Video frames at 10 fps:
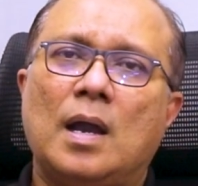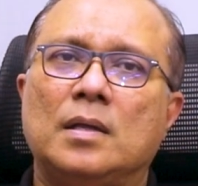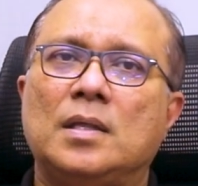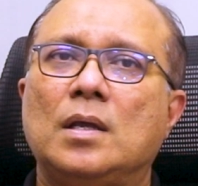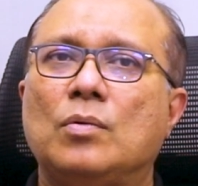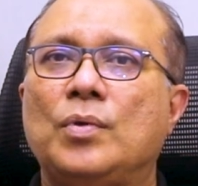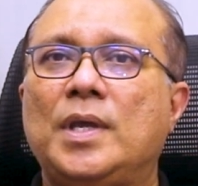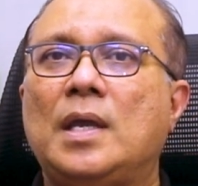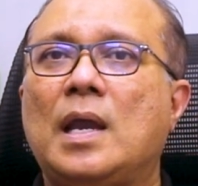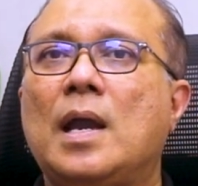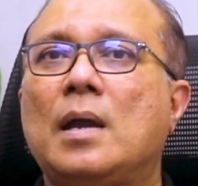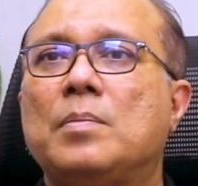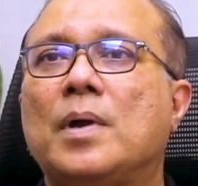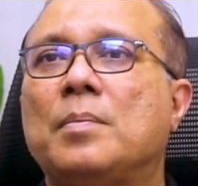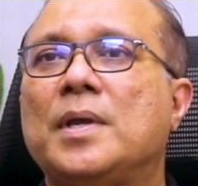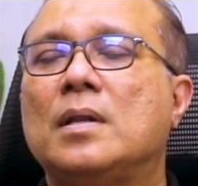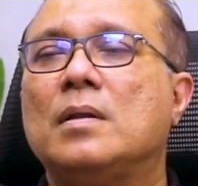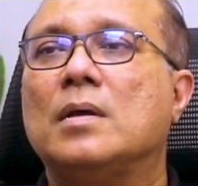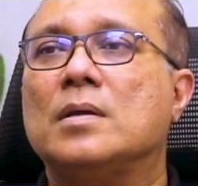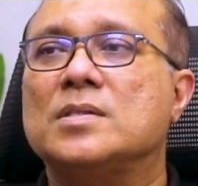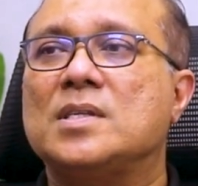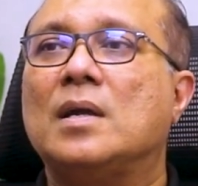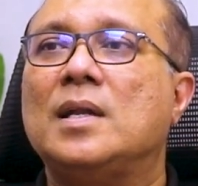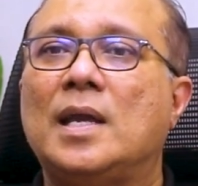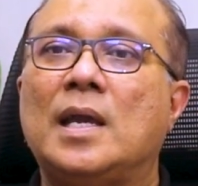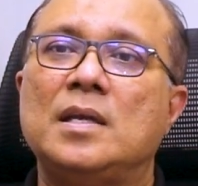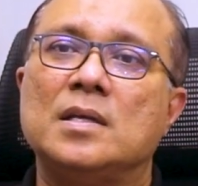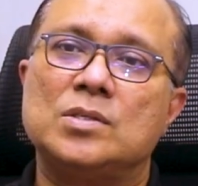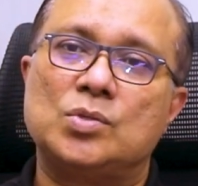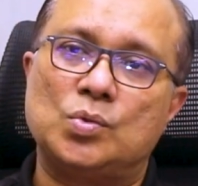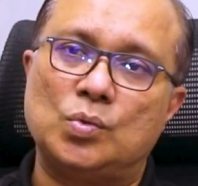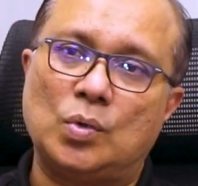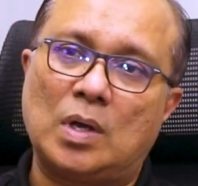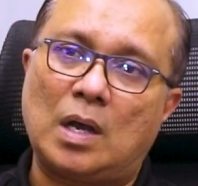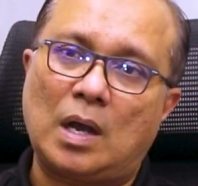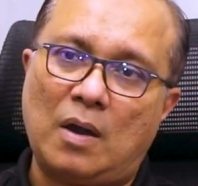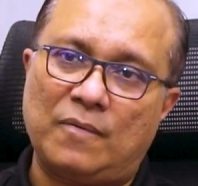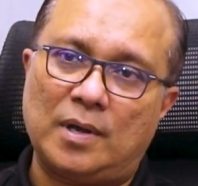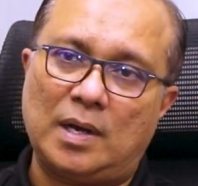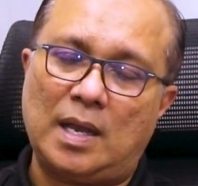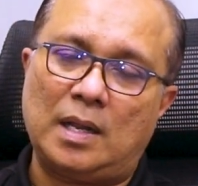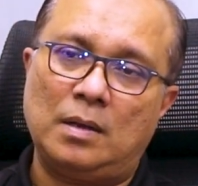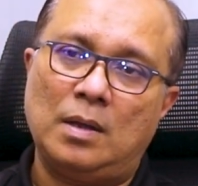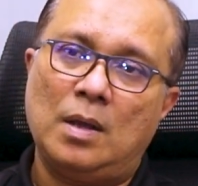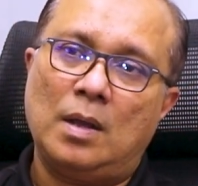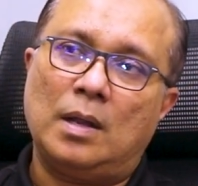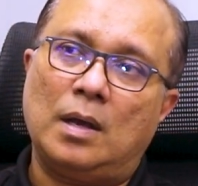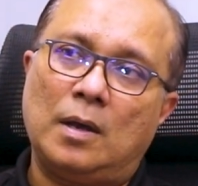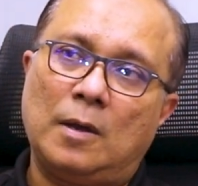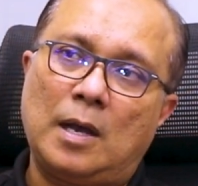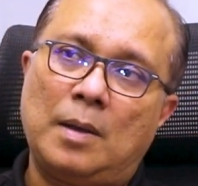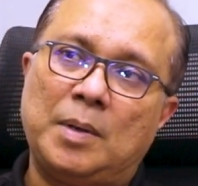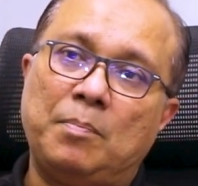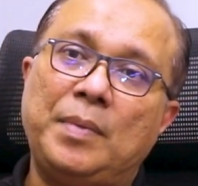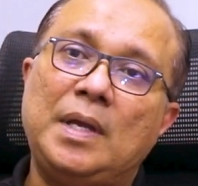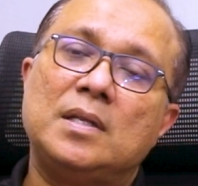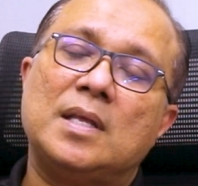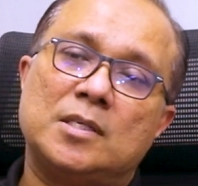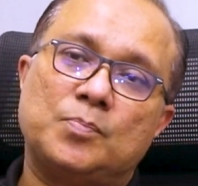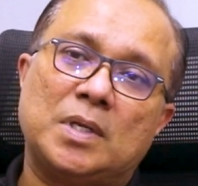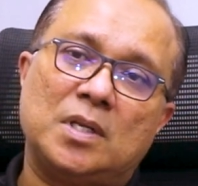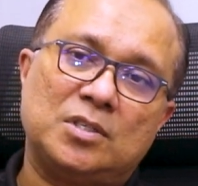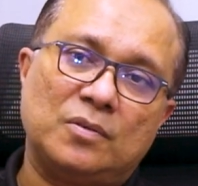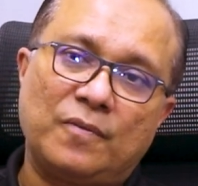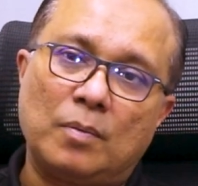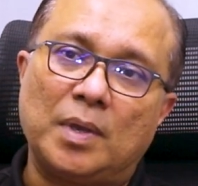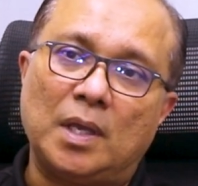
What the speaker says: I think we have certain areas to cover and meet the expectation from